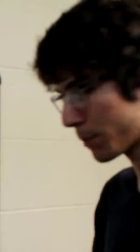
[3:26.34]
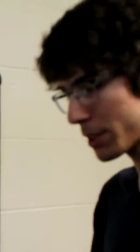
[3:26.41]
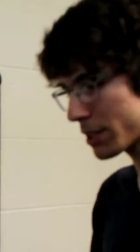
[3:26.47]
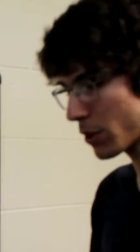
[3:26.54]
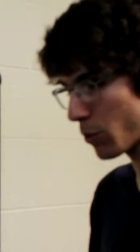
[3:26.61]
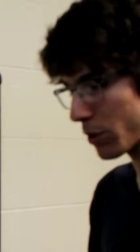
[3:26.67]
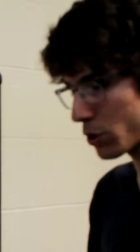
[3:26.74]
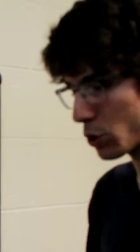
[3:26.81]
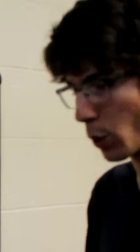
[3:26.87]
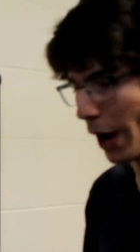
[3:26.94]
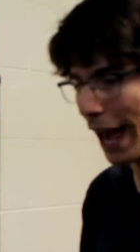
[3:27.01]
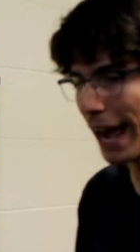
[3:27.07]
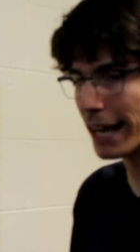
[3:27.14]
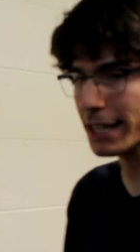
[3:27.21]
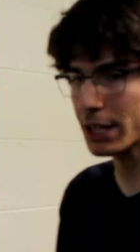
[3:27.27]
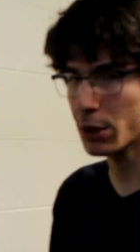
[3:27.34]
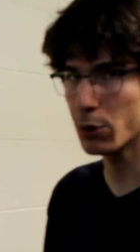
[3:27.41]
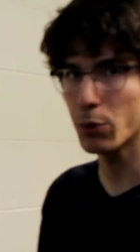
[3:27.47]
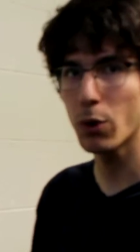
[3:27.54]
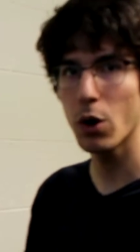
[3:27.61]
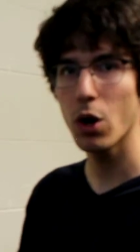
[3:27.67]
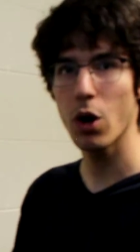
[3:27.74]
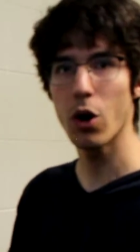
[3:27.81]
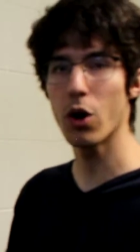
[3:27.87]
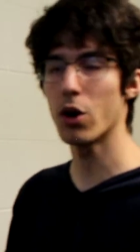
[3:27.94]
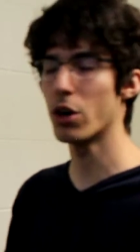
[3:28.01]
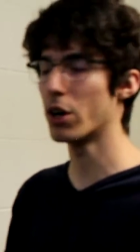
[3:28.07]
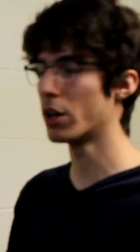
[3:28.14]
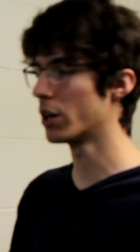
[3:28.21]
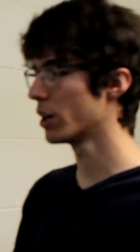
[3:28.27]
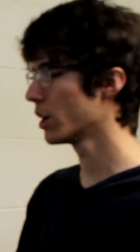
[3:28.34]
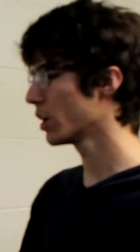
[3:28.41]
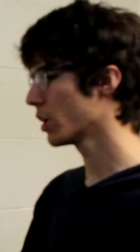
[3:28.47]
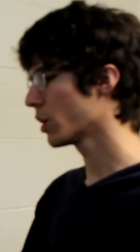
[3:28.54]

person wants to hack you or